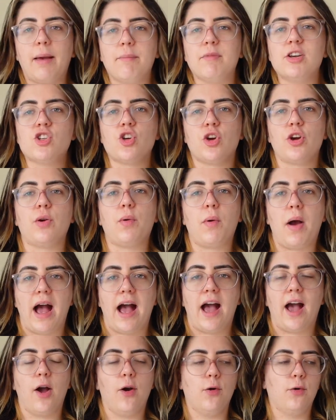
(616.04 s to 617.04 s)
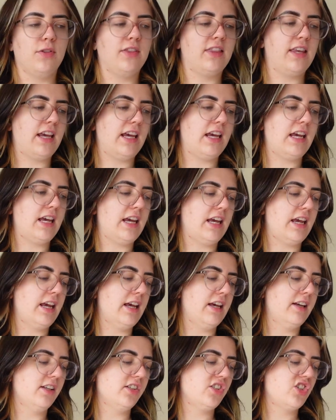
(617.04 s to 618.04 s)
me show you how the
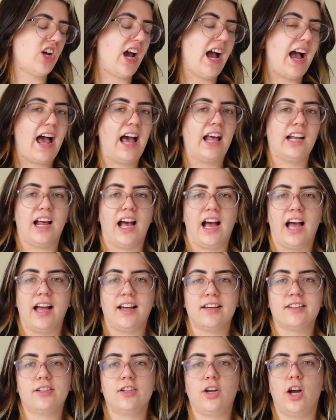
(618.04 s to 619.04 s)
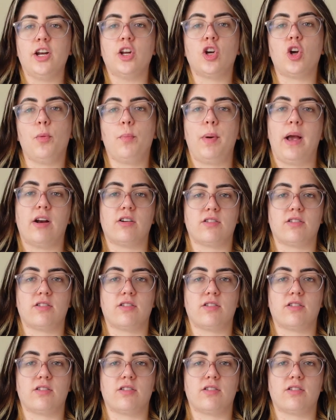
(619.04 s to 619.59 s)
Tala kind of compares